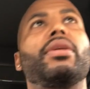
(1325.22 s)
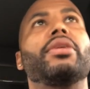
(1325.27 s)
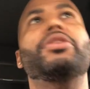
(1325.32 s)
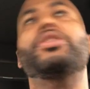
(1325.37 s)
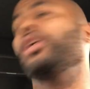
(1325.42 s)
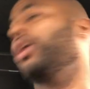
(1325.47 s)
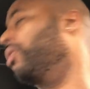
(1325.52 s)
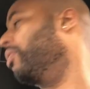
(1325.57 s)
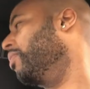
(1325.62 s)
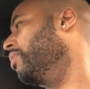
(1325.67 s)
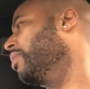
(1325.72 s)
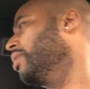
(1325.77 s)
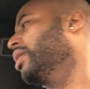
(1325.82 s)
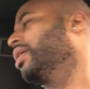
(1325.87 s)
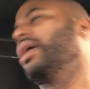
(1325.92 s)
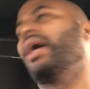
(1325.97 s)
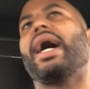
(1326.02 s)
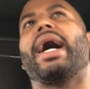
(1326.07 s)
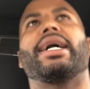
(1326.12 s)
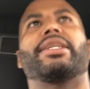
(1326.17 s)
So
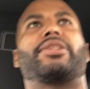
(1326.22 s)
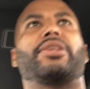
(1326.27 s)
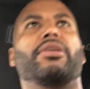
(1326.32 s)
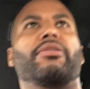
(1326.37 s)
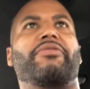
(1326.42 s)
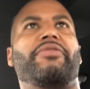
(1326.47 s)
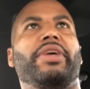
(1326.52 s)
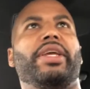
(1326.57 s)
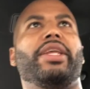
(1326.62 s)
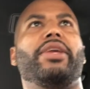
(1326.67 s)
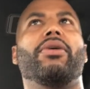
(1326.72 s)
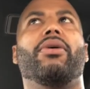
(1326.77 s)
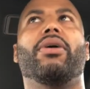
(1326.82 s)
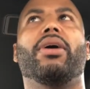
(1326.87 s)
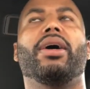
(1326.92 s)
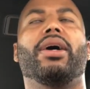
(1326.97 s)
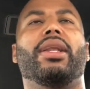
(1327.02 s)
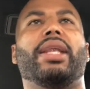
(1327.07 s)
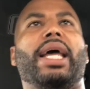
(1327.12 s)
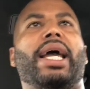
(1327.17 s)
I took video
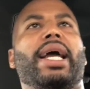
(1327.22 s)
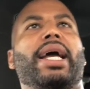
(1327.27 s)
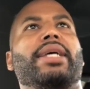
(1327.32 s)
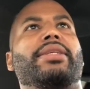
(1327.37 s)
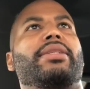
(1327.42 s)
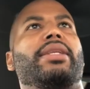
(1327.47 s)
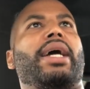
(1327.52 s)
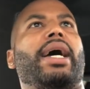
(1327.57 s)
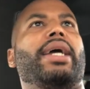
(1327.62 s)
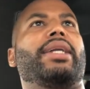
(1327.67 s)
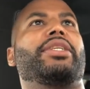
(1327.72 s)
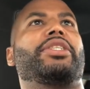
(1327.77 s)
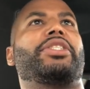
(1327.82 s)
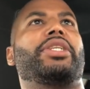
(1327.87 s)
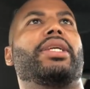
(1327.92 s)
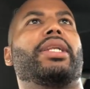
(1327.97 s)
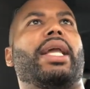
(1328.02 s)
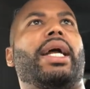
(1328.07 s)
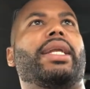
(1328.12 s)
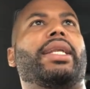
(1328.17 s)
of her last night and
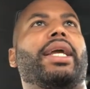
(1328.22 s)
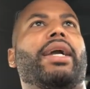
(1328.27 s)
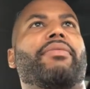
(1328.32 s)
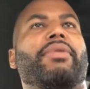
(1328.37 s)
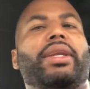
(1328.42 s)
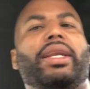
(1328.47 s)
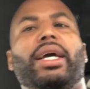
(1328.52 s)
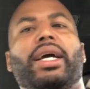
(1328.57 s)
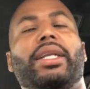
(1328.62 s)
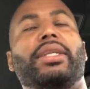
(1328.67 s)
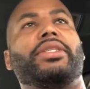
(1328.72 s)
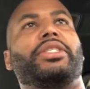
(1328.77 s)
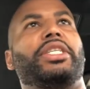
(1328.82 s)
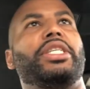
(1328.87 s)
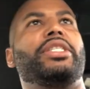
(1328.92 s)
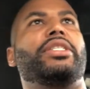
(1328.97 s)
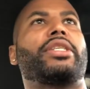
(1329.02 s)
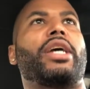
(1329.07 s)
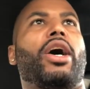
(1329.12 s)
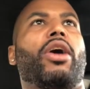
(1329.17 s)
shit like that, right there, and
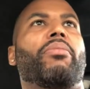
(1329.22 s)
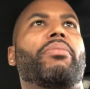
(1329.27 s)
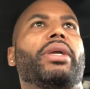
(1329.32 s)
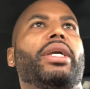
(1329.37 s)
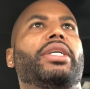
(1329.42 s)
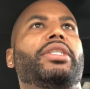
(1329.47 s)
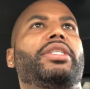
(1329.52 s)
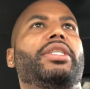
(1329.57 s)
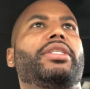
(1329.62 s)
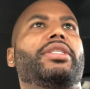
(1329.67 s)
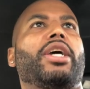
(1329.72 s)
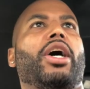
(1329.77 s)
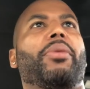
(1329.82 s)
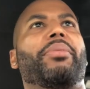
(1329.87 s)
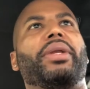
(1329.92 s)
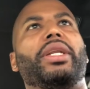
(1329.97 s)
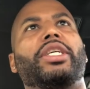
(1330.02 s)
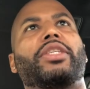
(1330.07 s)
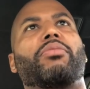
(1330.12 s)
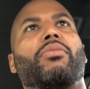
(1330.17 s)
she saw me, and she saw
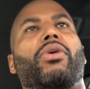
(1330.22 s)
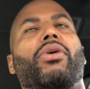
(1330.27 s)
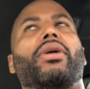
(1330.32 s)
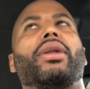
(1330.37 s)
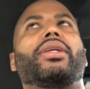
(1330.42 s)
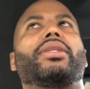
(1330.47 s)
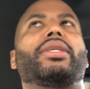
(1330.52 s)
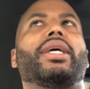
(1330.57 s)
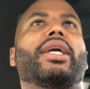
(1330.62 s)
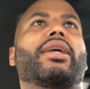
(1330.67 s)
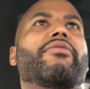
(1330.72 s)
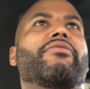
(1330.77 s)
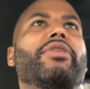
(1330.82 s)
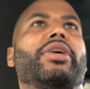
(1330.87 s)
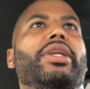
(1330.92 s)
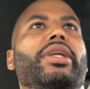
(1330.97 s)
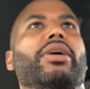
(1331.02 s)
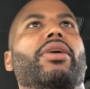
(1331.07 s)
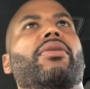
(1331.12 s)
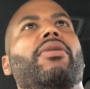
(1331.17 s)
me this morning taking
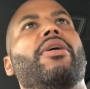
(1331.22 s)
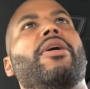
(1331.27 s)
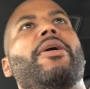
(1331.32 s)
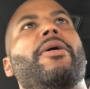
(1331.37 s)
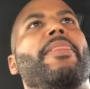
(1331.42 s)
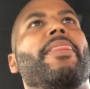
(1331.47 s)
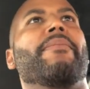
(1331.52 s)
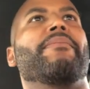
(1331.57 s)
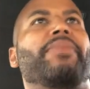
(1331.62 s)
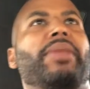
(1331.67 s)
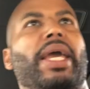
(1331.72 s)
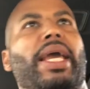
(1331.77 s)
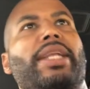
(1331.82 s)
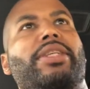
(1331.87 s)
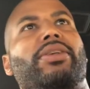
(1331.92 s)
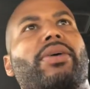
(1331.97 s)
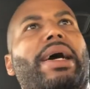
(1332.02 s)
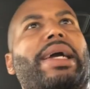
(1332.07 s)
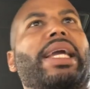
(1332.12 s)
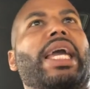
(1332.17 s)
video,
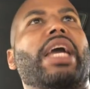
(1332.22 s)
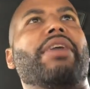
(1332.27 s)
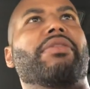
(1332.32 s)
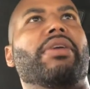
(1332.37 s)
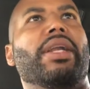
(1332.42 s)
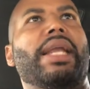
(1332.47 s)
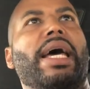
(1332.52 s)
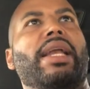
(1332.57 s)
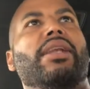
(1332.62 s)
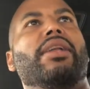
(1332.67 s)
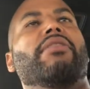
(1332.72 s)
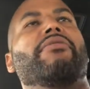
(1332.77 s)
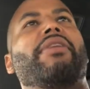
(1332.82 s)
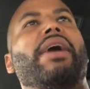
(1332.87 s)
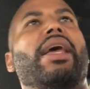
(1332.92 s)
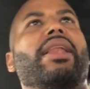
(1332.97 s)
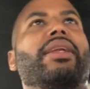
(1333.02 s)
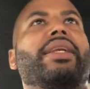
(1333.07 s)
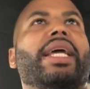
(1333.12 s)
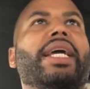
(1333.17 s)
and so I gave her that little
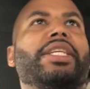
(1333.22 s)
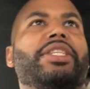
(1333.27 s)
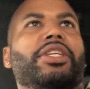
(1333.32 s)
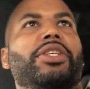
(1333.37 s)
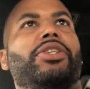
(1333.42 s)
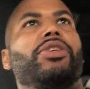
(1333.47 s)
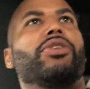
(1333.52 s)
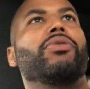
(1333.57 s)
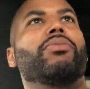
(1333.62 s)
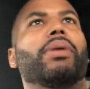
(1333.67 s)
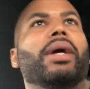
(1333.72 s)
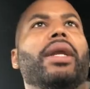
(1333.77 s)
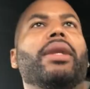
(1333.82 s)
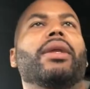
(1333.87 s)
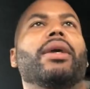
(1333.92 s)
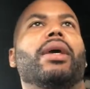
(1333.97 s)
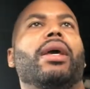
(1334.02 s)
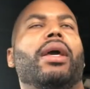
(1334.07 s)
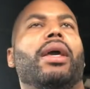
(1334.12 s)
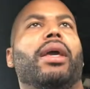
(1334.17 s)
validation too, but.
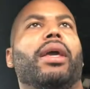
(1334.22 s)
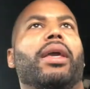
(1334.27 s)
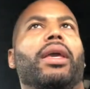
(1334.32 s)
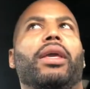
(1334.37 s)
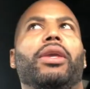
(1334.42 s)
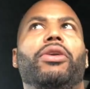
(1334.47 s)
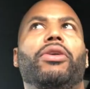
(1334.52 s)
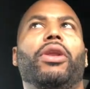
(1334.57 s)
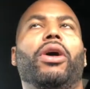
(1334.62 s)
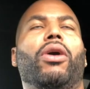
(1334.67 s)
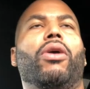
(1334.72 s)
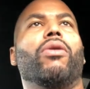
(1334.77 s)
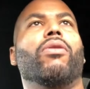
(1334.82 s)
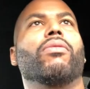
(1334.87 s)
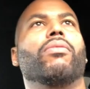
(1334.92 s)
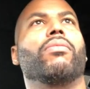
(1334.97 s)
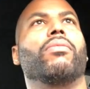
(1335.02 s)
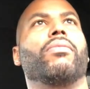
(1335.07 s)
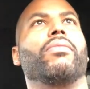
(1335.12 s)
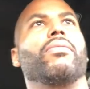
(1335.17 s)
You
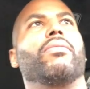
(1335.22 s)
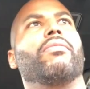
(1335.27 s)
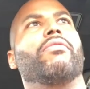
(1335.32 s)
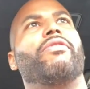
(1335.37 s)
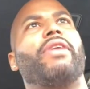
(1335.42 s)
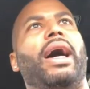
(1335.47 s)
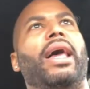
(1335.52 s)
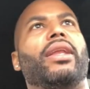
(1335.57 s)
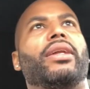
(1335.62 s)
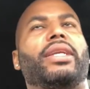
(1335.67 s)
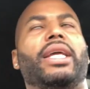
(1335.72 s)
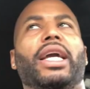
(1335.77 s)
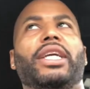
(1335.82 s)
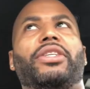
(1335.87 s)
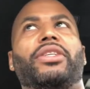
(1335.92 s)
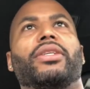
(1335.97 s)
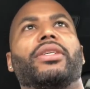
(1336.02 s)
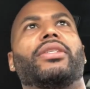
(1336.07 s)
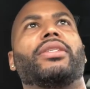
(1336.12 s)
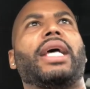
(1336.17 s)
know,
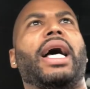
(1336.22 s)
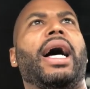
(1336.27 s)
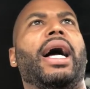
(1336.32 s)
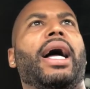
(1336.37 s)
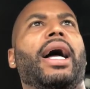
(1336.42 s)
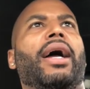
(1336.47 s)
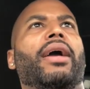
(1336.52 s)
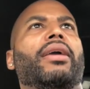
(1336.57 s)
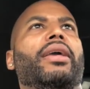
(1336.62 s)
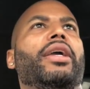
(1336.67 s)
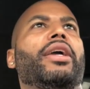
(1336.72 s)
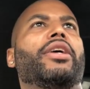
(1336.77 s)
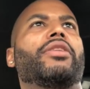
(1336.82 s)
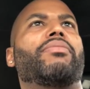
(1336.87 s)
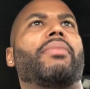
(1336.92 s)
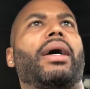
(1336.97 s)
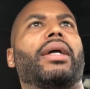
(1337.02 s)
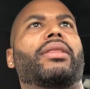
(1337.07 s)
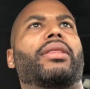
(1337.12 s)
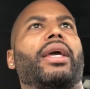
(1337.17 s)
validation aside, here's
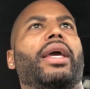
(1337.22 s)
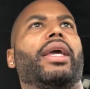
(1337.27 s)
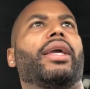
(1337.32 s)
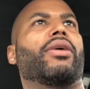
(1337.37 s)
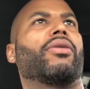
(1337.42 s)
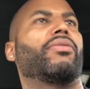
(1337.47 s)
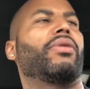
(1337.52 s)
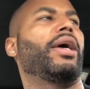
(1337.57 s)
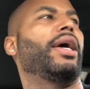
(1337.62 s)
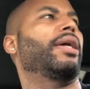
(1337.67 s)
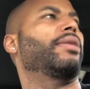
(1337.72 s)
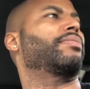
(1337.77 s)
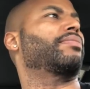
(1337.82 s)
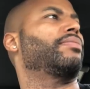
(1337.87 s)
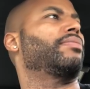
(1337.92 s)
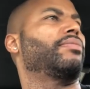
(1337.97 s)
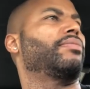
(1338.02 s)
my thing on that.